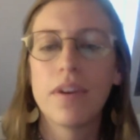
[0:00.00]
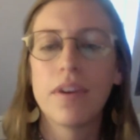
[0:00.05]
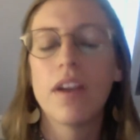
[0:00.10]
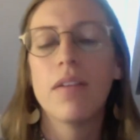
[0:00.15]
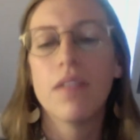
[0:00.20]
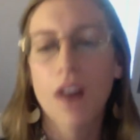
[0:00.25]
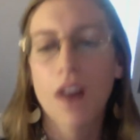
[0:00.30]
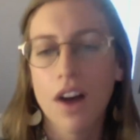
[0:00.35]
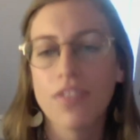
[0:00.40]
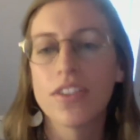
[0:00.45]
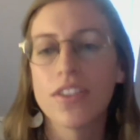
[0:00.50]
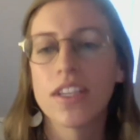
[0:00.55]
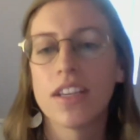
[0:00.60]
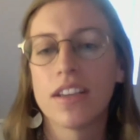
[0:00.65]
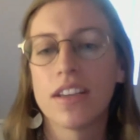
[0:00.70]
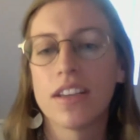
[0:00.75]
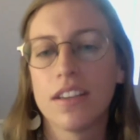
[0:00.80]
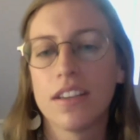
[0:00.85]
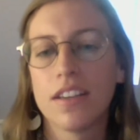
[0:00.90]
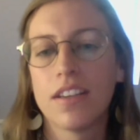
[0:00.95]

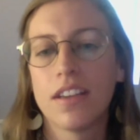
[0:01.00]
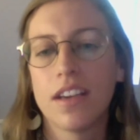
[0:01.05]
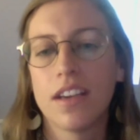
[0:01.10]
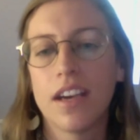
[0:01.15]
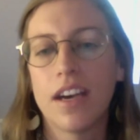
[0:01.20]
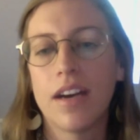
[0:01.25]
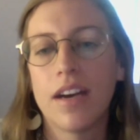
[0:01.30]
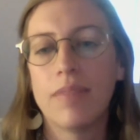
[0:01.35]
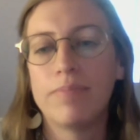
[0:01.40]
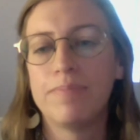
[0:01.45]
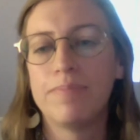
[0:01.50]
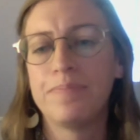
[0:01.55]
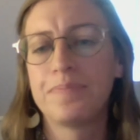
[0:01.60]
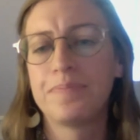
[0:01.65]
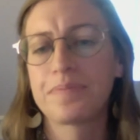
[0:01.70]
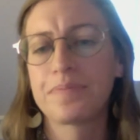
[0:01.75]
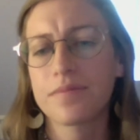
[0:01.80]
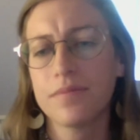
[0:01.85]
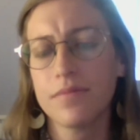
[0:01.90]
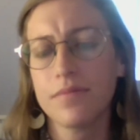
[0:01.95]
often.
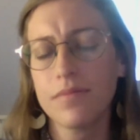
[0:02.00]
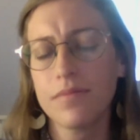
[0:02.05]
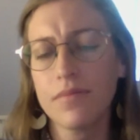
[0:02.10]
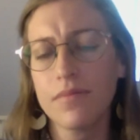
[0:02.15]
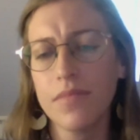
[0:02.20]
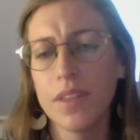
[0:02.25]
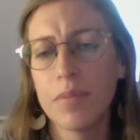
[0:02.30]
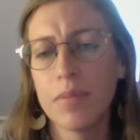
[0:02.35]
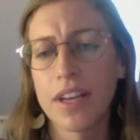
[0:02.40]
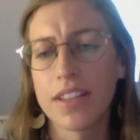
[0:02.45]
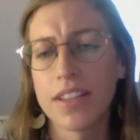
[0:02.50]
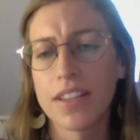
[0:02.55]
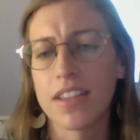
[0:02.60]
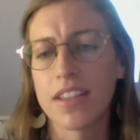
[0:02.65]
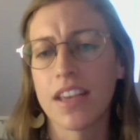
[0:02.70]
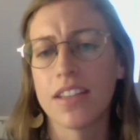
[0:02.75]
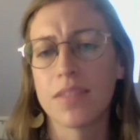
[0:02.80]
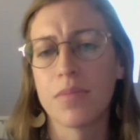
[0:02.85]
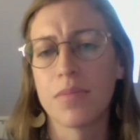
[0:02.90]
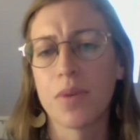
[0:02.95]
But
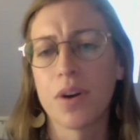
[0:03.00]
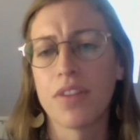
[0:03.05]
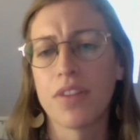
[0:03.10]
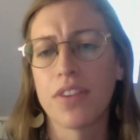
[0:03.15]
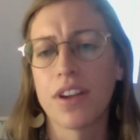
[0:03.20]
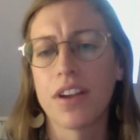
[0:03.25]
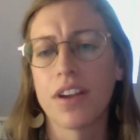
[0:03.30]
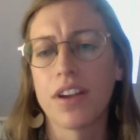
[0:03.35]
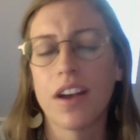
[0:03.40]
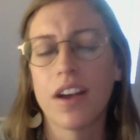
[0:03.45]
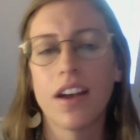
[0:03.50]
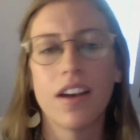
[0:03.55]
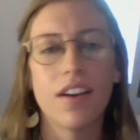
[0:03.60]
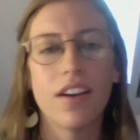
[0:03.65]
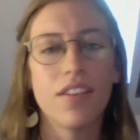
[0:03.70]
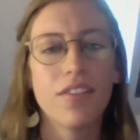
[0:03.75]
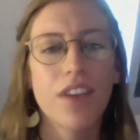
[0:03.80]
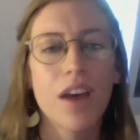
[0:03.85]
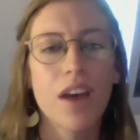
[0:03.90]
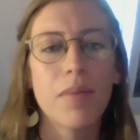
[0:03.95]
it's more of a
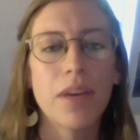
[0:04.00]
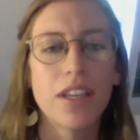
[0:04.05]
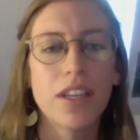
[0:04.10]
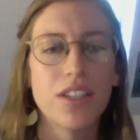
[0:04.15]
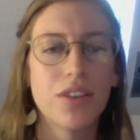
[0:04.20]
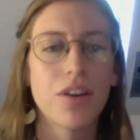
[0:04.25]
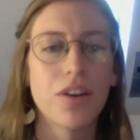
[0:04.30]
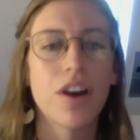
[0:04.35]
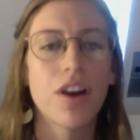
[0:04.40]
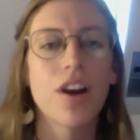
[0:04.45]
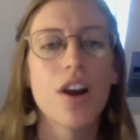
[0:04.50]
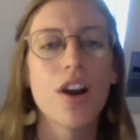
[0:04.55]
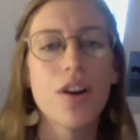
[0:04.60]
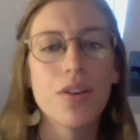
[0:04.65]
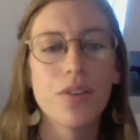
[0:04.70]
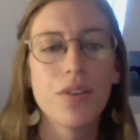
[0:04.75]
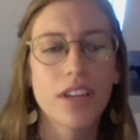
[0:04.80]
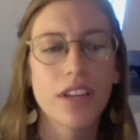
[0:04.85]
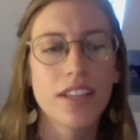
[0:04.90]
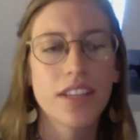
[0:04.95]
coming to our
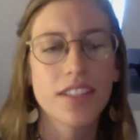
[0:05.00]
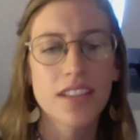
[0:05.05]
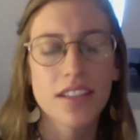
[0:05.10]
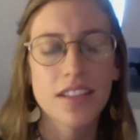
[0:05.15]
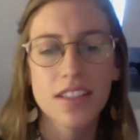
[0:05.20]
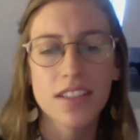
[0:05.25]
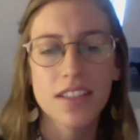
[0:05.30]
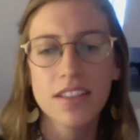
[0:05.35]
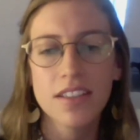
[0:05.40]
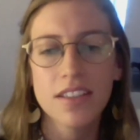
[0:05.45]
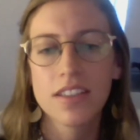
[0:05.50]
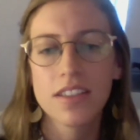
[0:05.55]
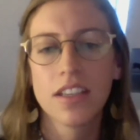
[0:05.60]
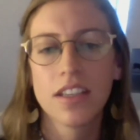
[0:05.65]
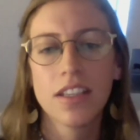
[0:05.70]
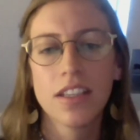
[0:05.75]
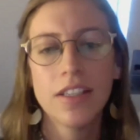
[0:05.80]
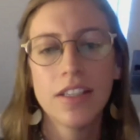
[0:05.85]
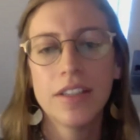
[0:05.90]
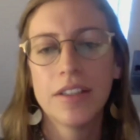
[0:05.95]
own consensus.
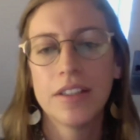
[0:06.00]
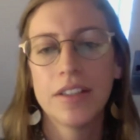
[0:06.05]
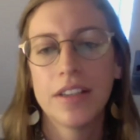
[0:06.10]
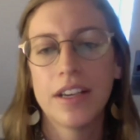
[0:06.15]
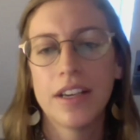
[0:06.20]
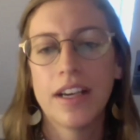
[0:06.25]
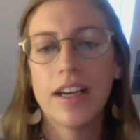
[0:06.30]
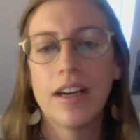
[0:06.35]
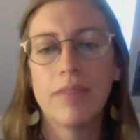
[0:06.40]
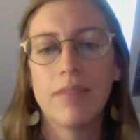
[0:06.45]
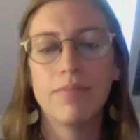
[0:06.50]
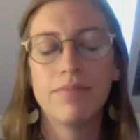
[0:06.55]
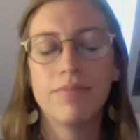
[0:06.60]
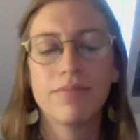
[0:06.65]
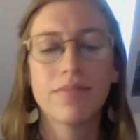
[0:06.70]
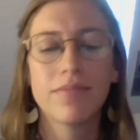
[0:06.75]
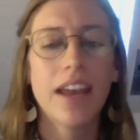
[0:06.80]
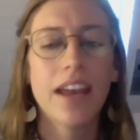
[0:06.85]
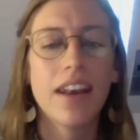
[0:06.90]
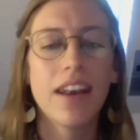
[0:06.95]

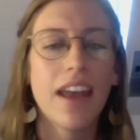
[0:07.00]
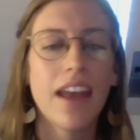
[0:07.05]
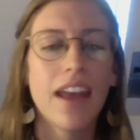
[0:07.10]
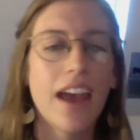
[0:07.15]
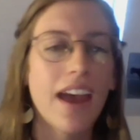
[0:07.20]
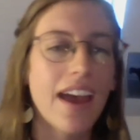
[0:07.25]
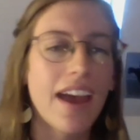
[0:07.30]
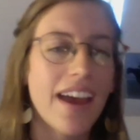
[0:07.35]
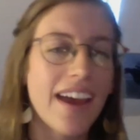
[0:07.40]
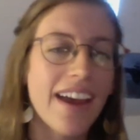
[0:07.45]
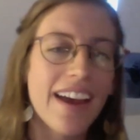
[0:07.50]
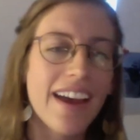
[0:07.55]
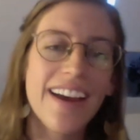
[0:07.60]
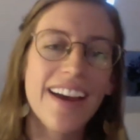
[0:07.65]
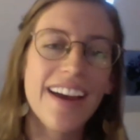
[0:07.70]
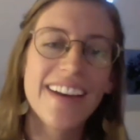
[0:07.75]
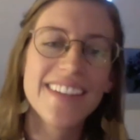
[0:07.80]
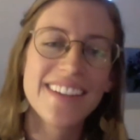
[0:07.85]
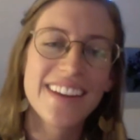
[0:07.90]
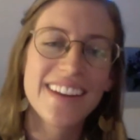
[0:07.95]
And
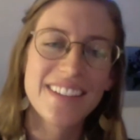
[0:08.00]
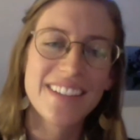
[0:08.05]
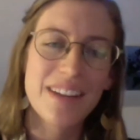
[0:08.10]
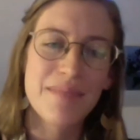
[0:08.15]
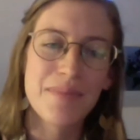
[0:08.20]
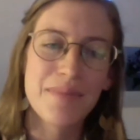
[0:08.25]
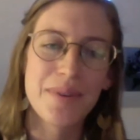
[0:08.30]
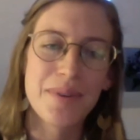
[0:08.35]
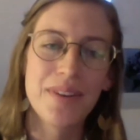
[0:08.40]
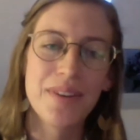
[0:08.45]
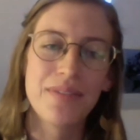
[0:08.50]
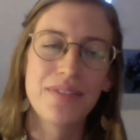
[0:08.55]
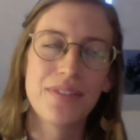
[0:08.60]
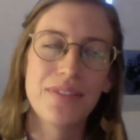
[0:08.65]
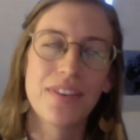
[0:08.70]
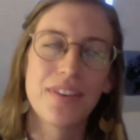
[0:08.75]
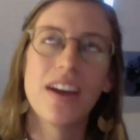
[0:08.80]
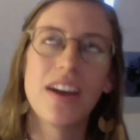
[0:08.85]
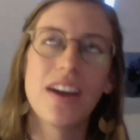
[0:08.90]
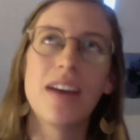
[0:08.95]
as an example of
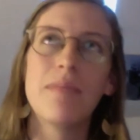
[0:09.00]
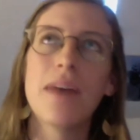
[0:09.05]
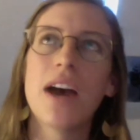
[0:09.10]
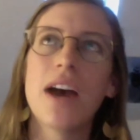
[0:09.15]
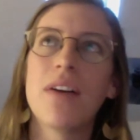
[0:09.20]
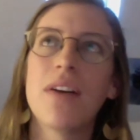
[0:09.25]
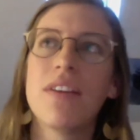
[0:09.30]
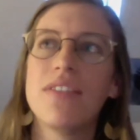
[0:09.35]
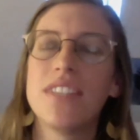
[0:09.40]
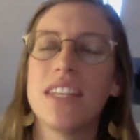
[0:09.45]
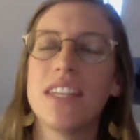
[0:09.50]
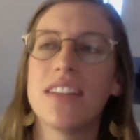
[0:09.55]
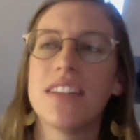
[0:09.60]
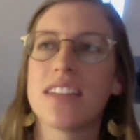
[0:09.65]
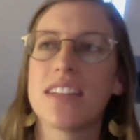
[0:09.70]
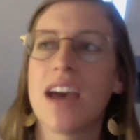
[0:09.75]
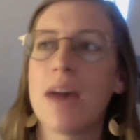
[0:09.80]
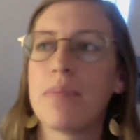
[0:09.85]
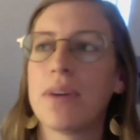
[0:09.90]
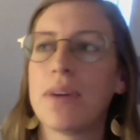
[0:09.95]
how I've seen this
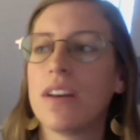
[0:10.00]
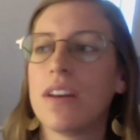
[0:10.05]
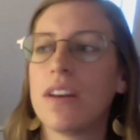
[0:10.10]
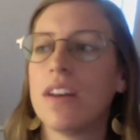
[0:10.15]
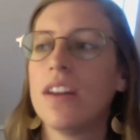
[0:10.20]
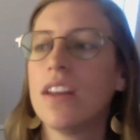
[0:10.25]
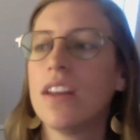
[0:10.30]
happen,